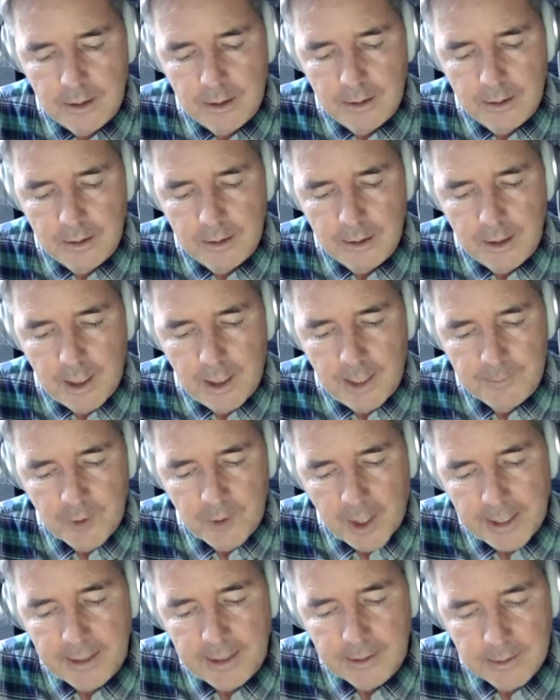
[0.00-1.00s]
I'm
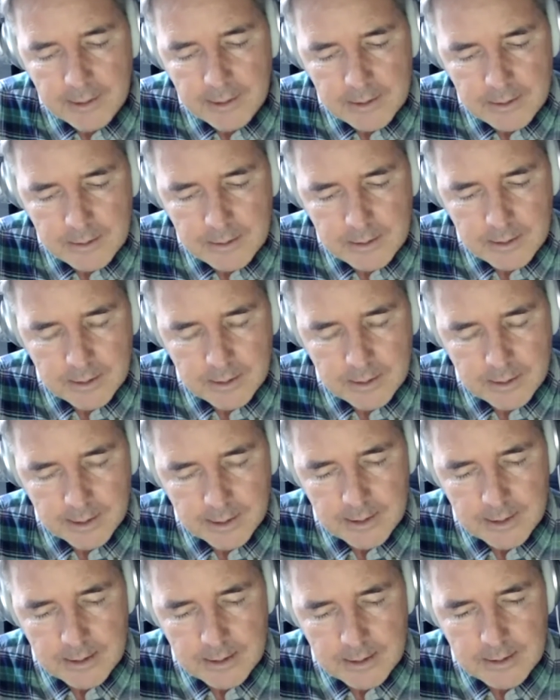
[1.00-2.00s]
writing this
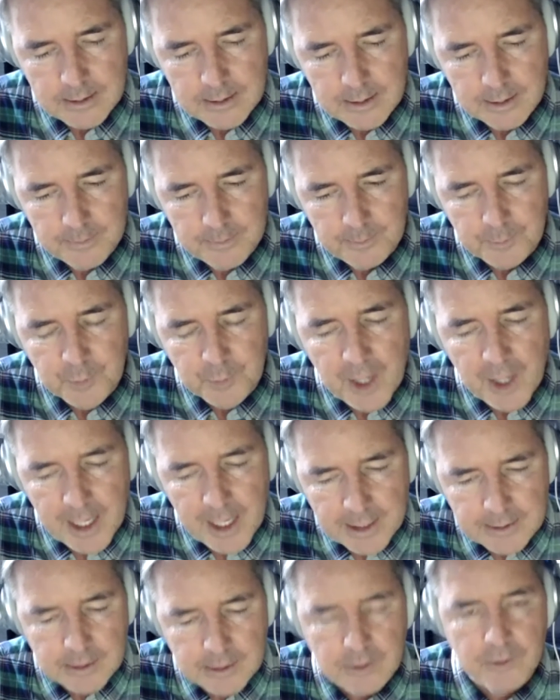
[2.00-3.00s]

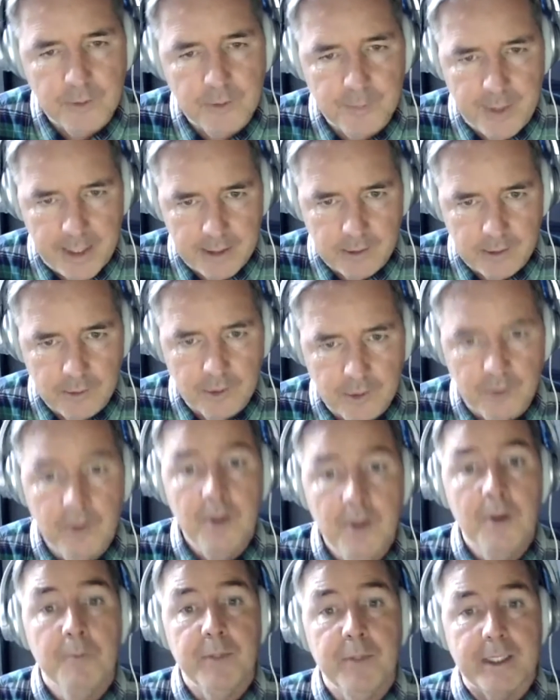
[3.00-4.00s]
practical manual
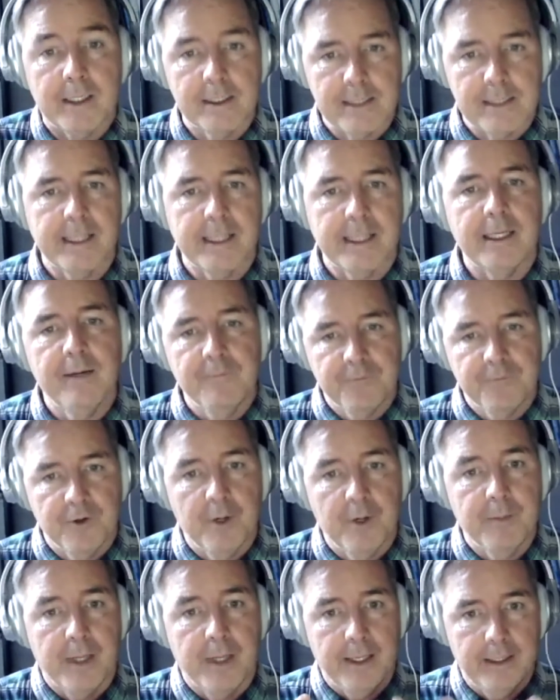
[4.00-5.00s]
because I come from
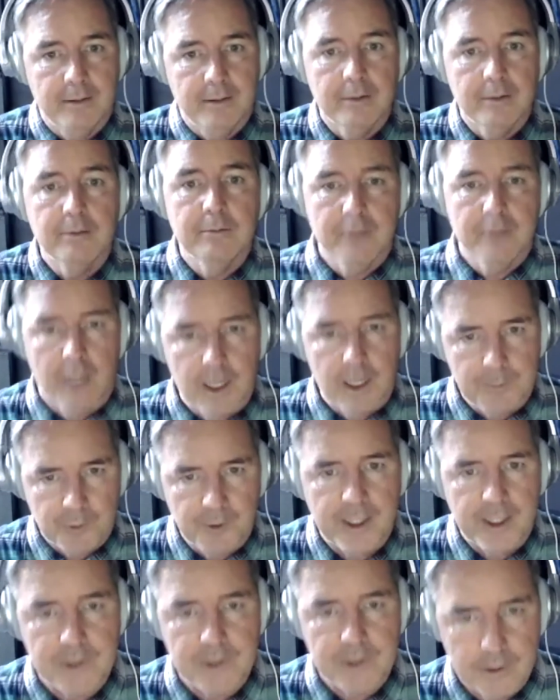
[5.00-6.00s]
a
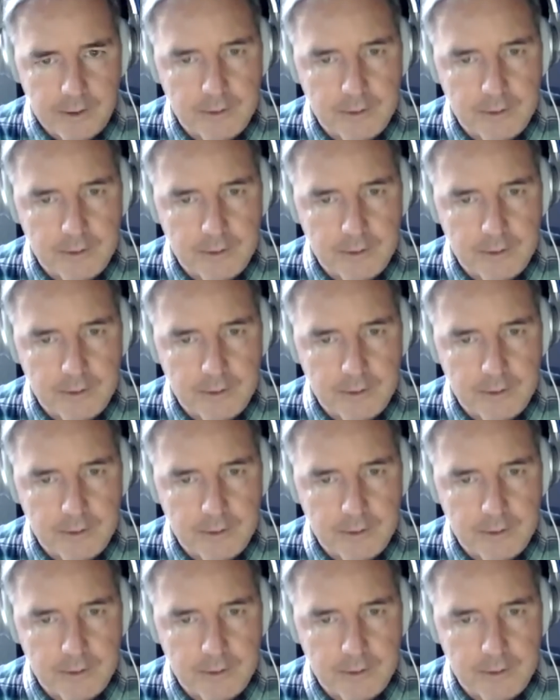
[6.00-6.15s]
operational